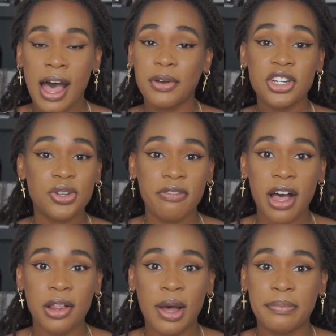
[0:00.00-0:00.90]
I'm going to do a
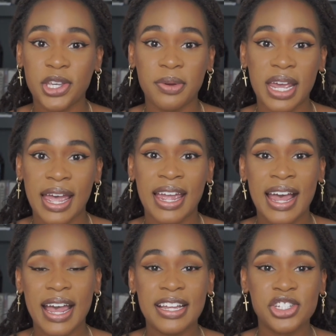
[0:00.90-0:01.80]
follow-up Q&A,
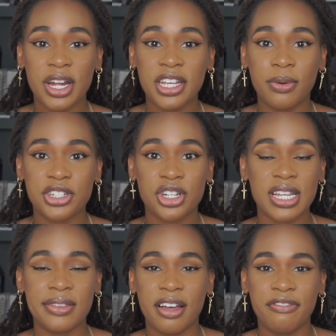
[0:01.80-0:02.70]
answer any
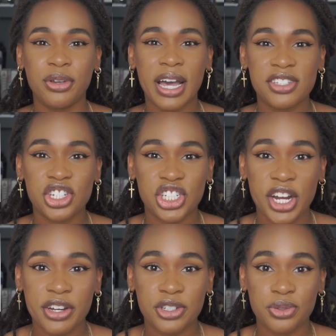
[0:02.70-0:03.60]
questions. I'd love for you guys to
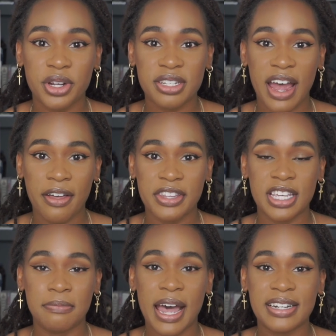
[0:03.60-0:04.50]
share your stories of how this
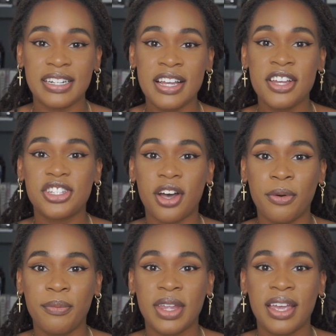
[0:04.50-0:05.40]
impacted.
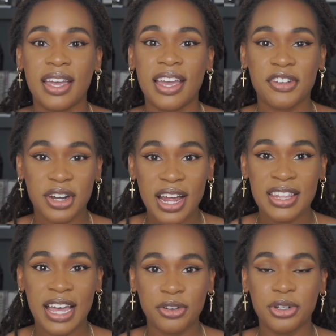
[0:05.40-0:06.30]
So if you're not
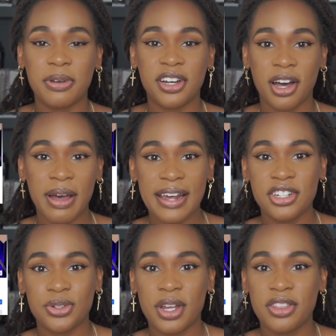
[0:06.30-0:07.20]
in that group, go ahead
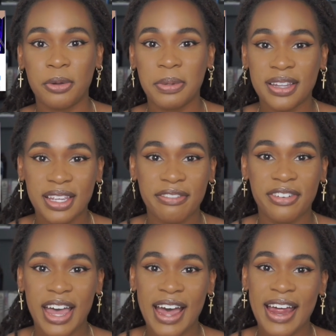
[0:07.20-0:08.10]
and join. There will be a link
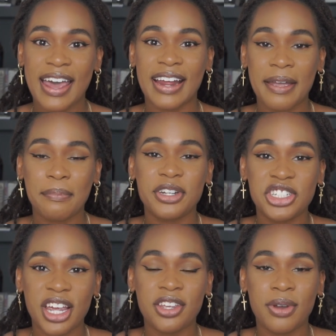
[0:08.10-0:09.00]
for that. And I
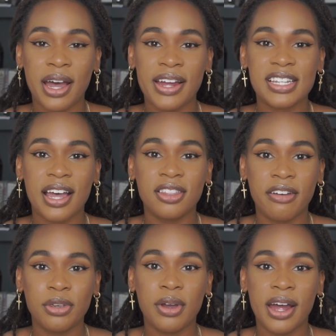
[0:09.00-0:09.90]
appreciate you guys. I
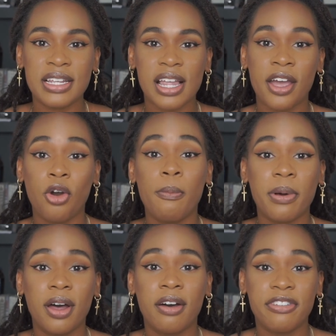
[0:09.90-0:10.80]
love you guys. I
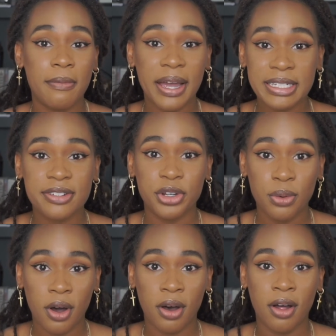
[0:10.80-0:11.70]
hope for the best for
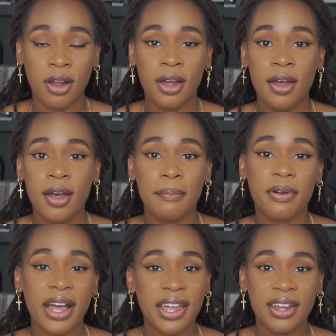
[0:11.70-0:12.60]
you all.
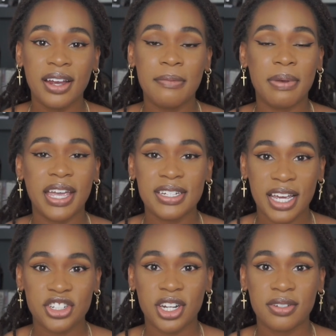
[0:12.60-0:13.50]
Pray and pay
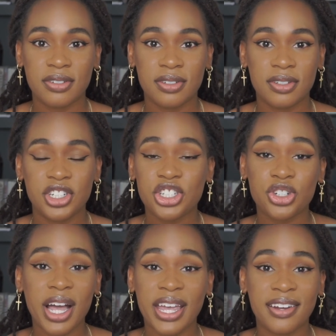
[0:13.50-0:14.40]
attention. Just
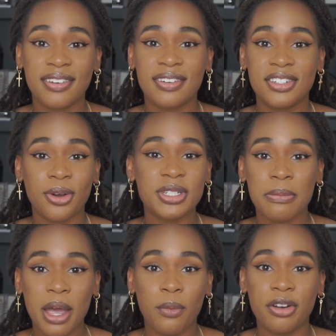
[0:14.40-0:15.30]
try it. Don't
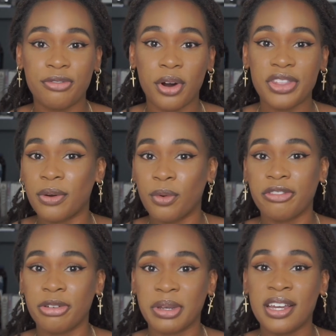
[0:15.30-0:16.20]
take my word for it that it
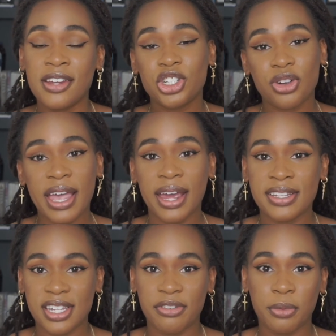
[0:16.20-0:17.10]
worked for me. Try it
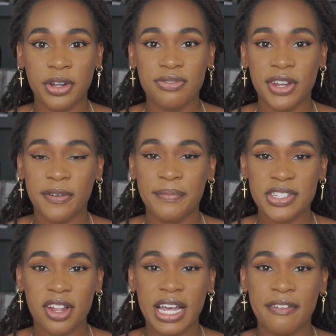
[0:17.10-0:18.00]
and see if it works for you.
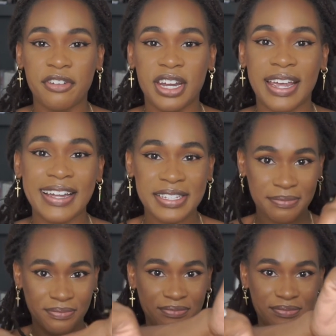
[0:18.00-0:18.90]
That's all I got for today,
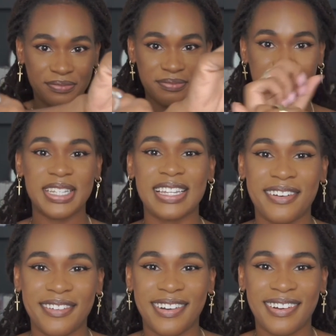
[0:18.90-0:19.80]
guys. Peace out.